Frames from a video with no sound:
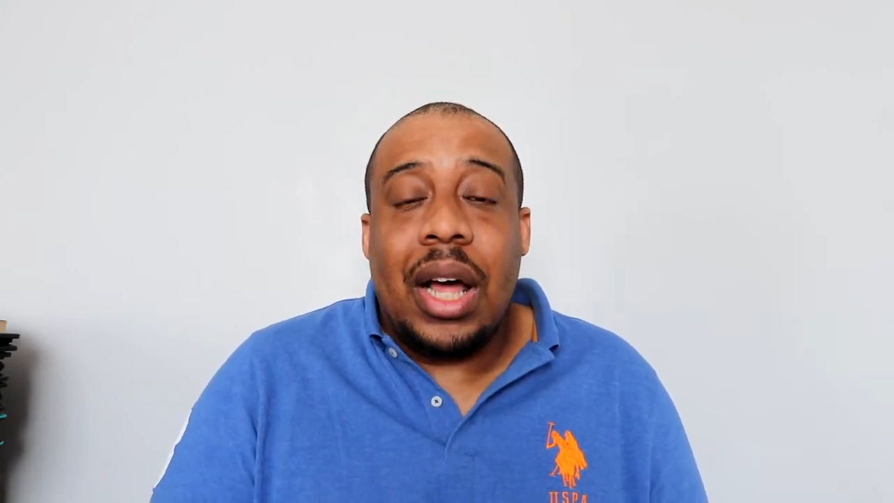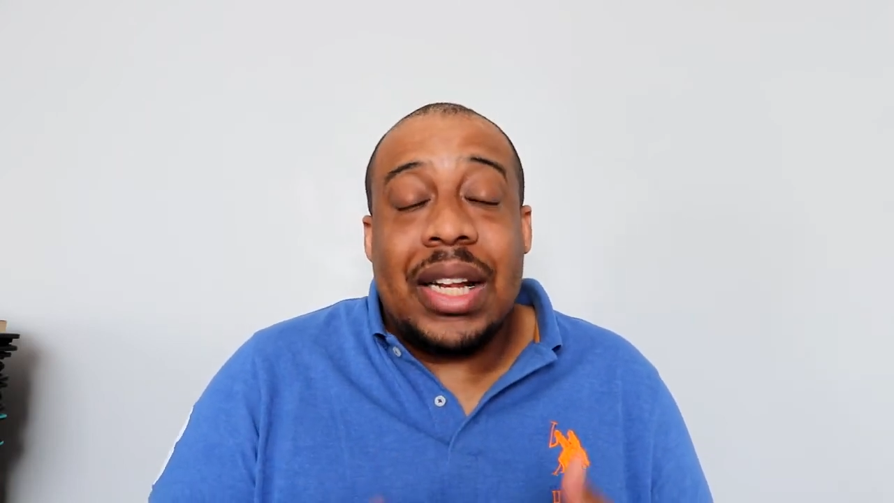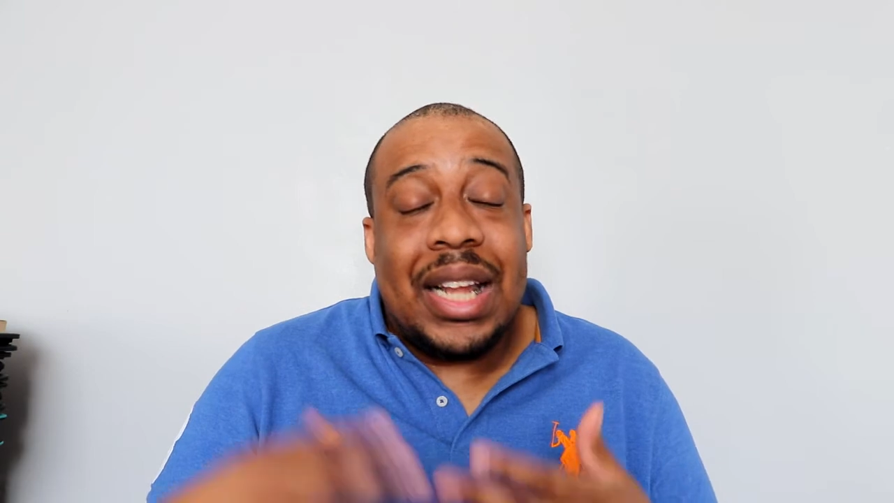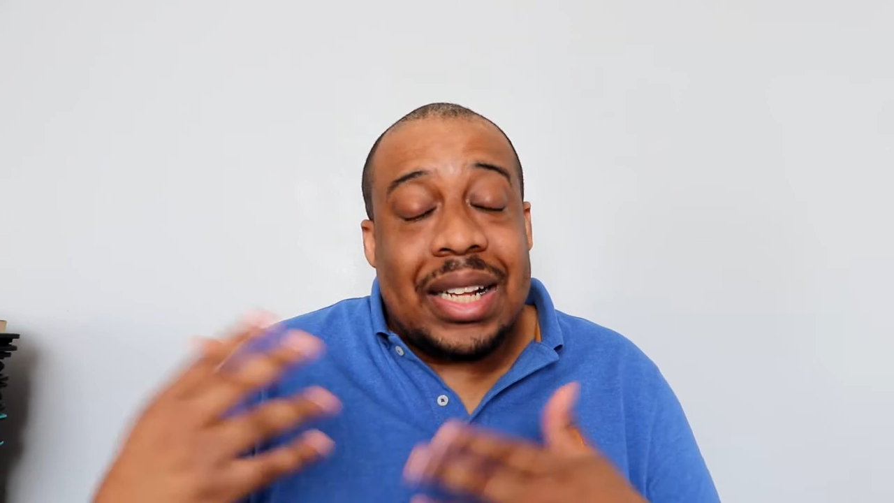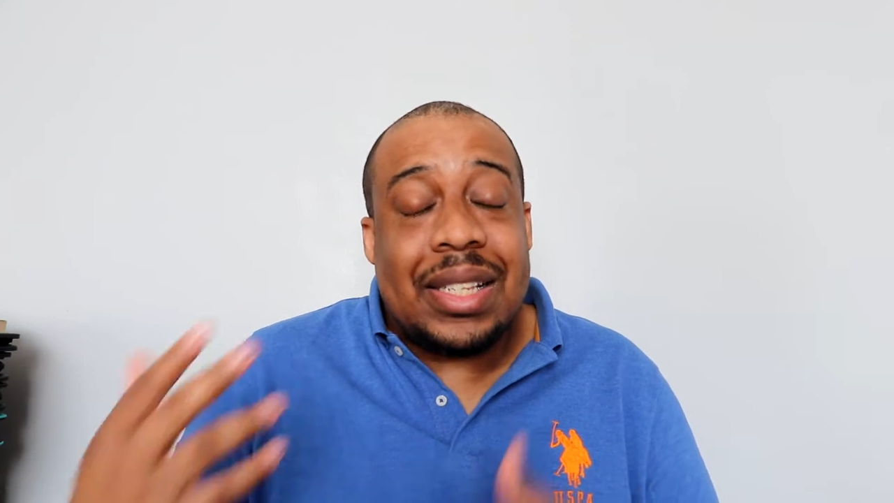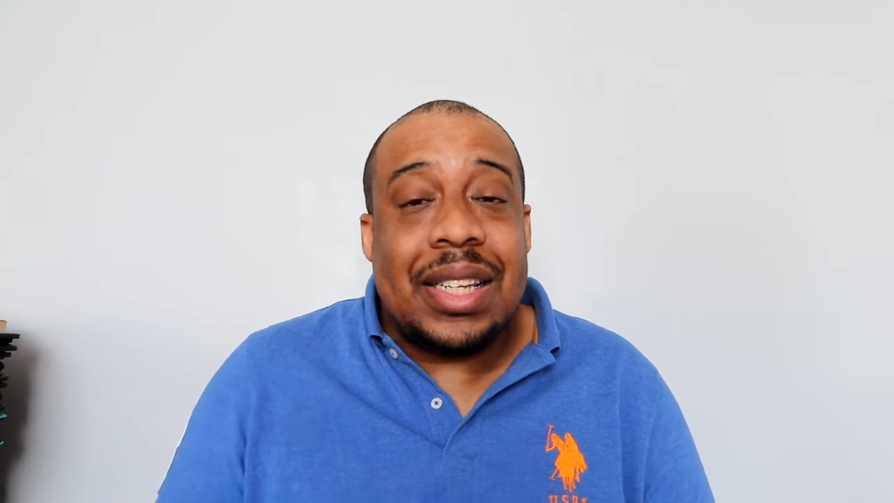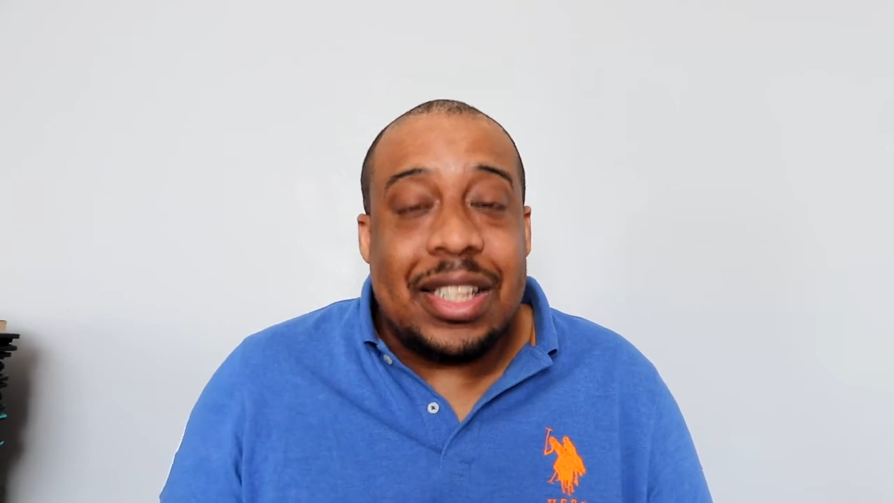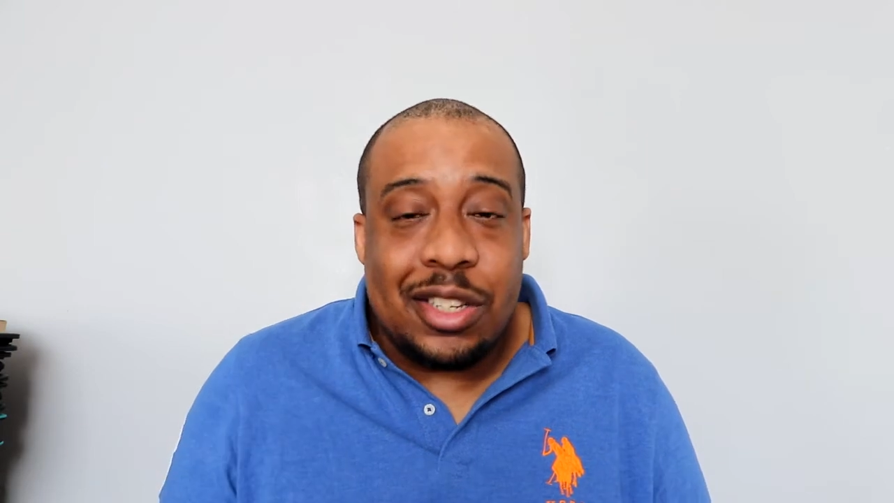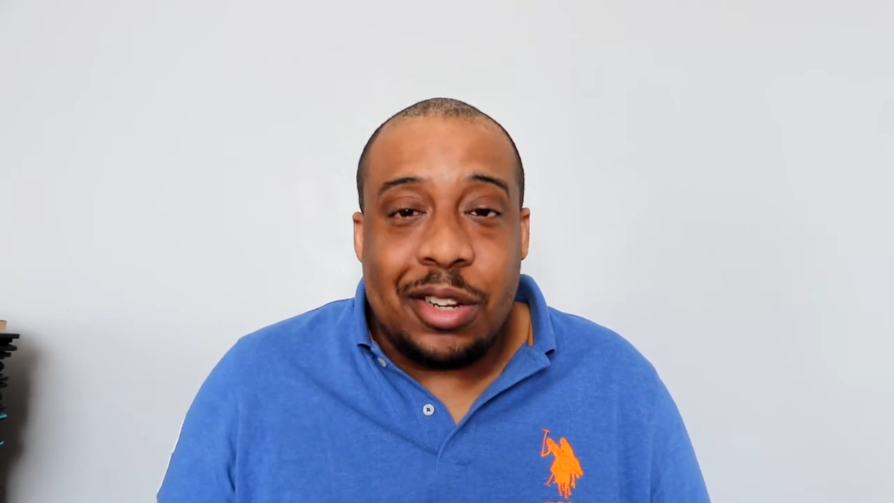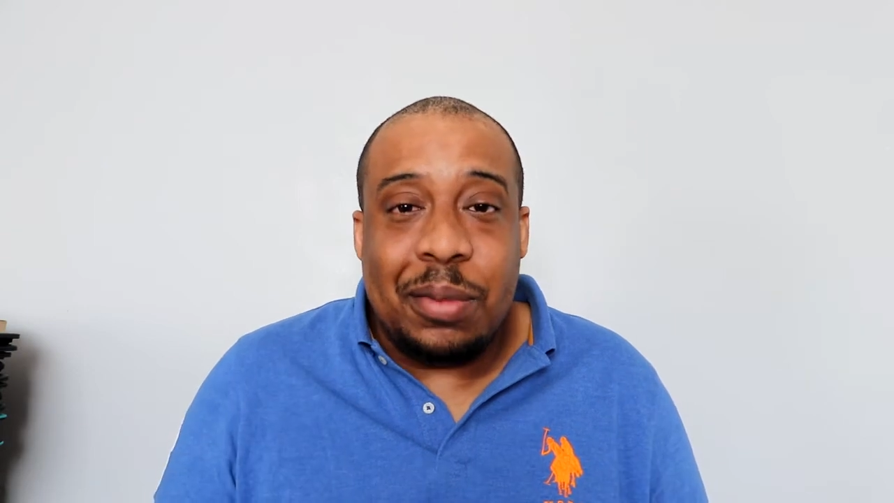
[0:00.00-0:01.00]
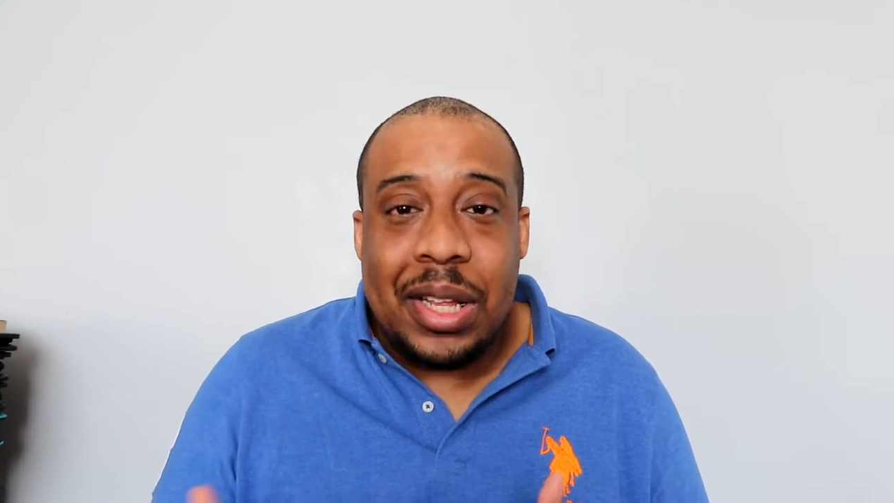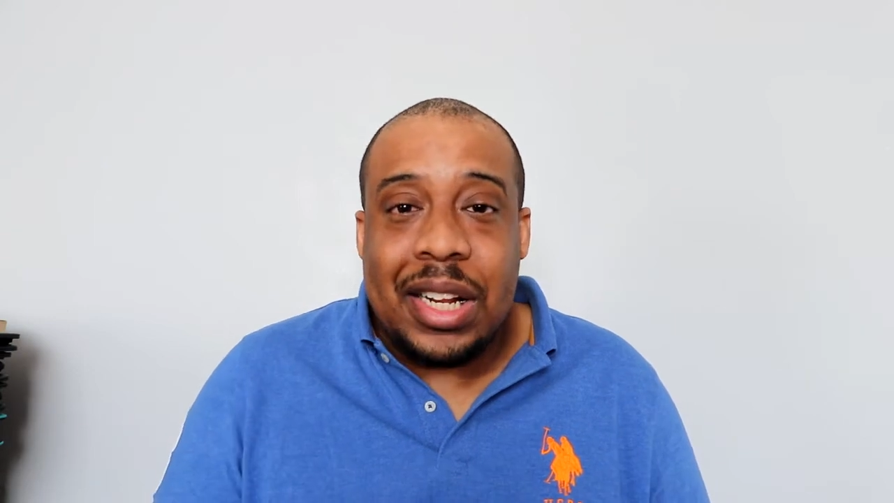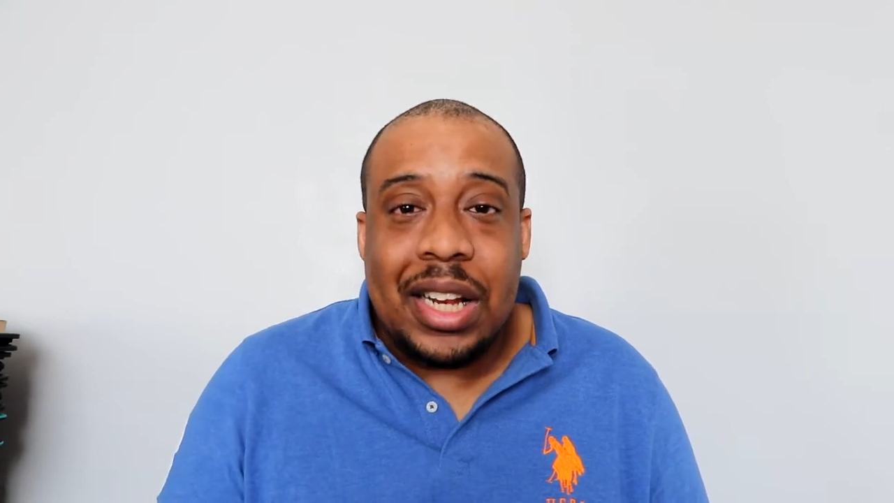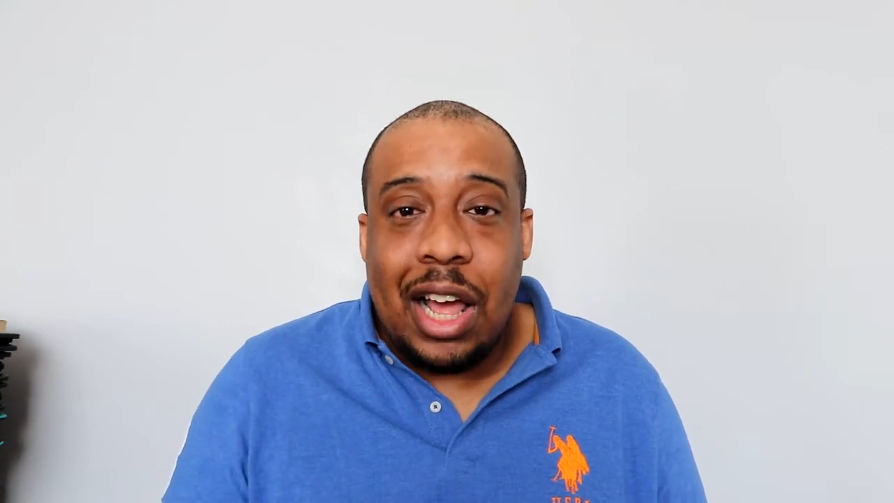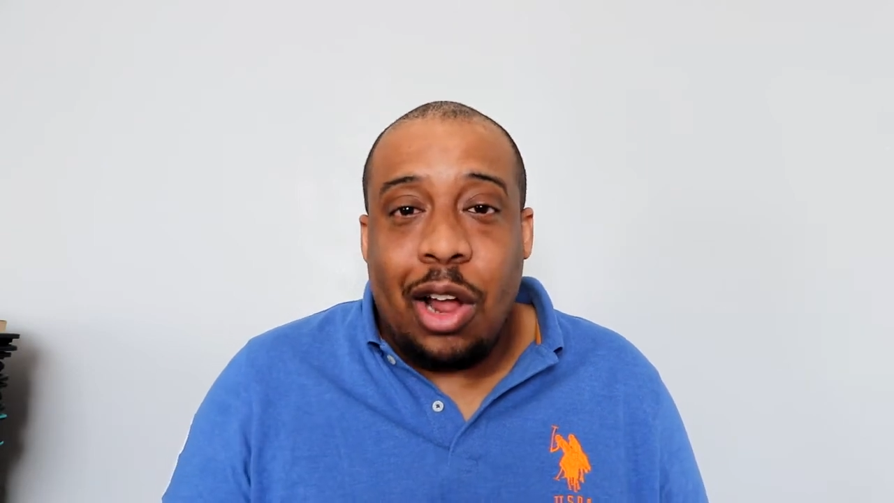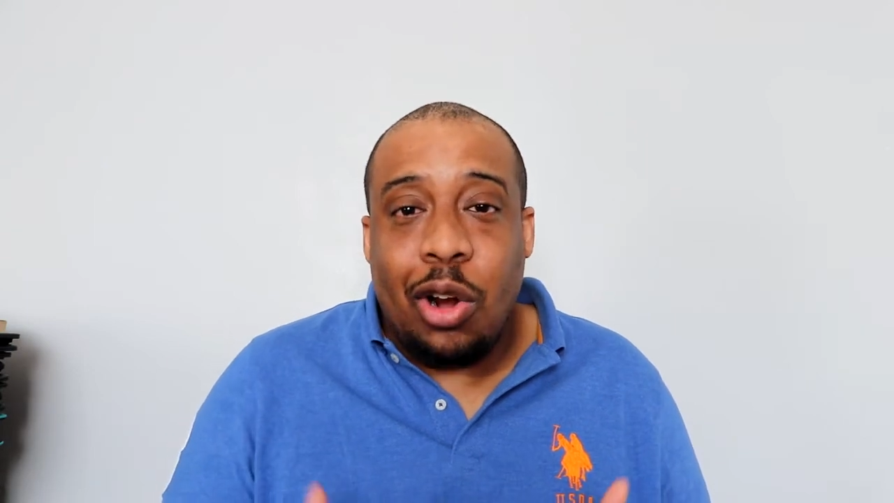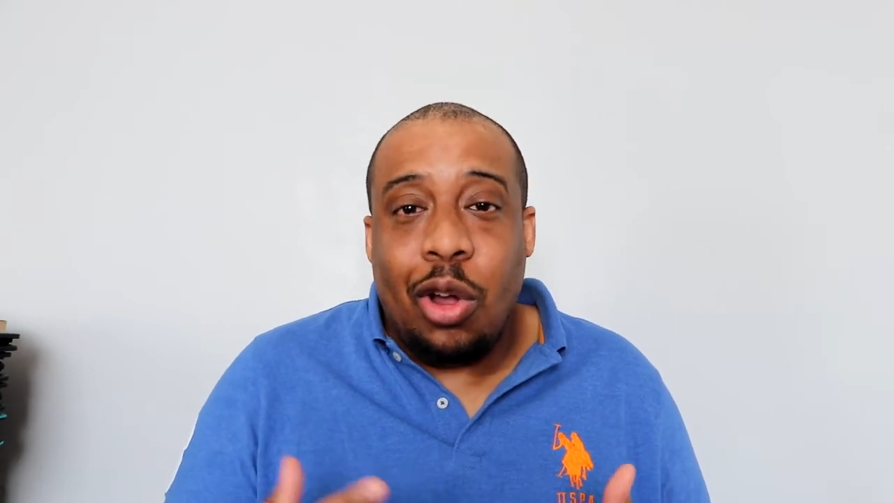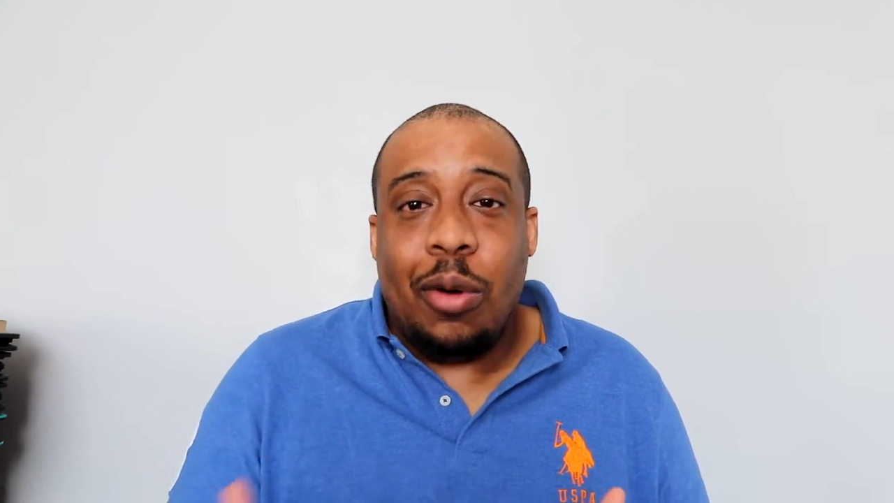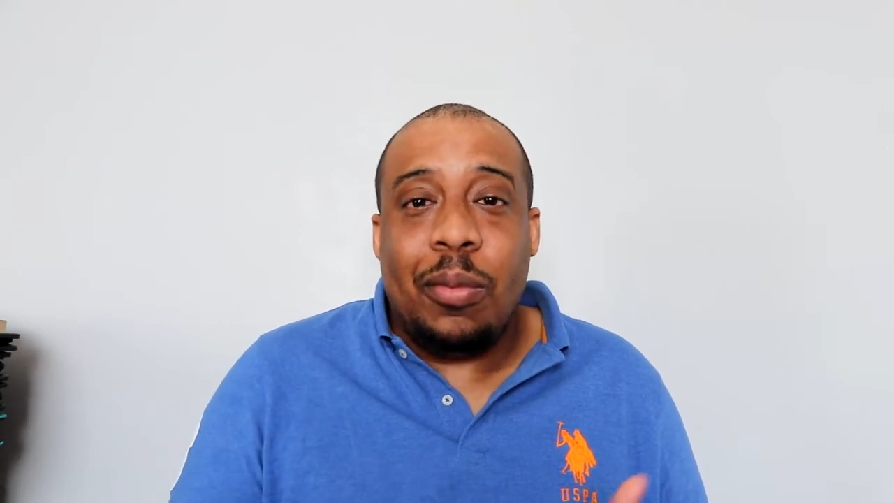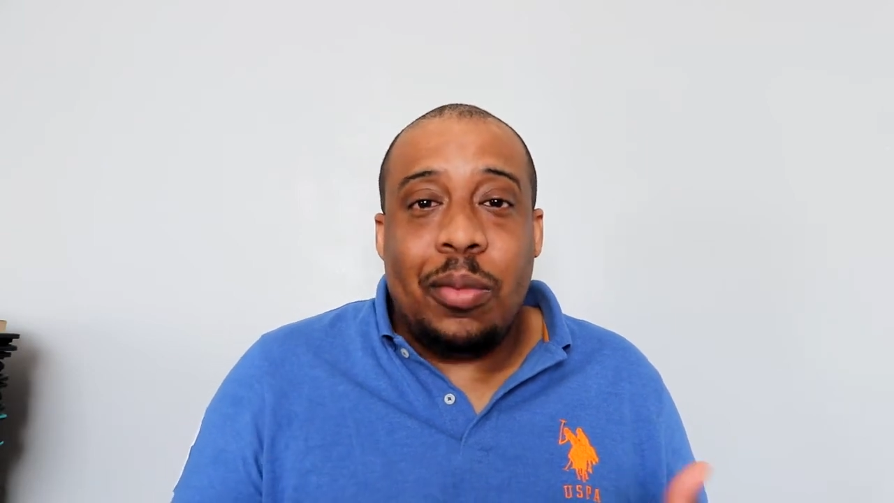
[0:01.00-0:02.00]
next season, meaning that a
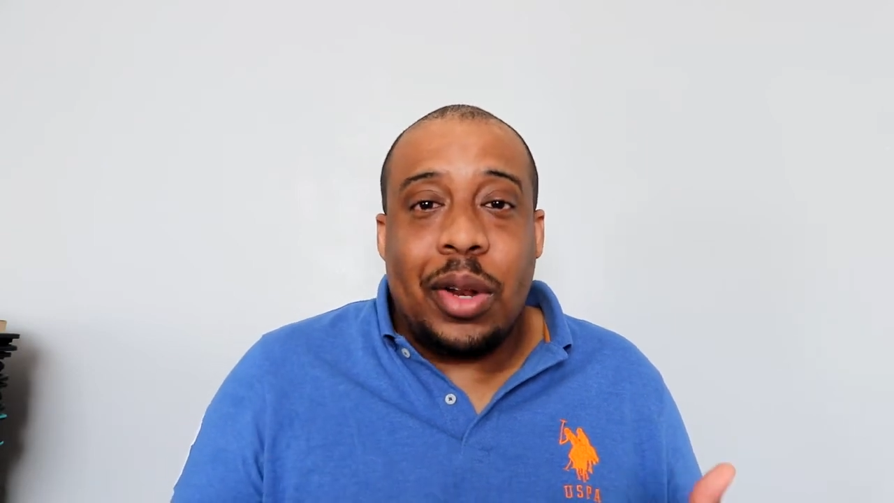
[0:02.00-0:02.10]
lot